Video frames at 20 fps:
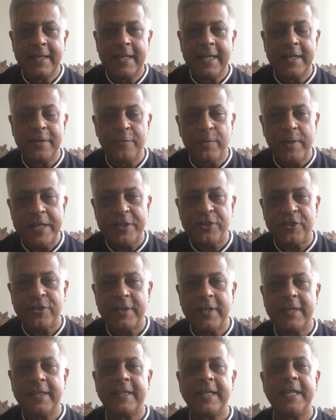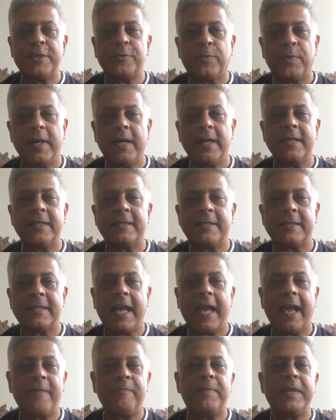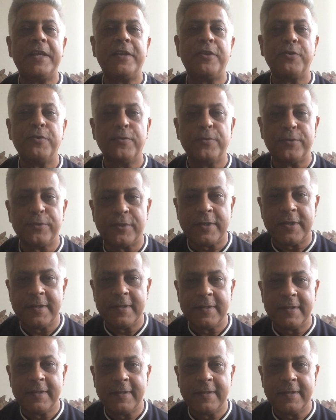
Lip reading: in which these words have been used.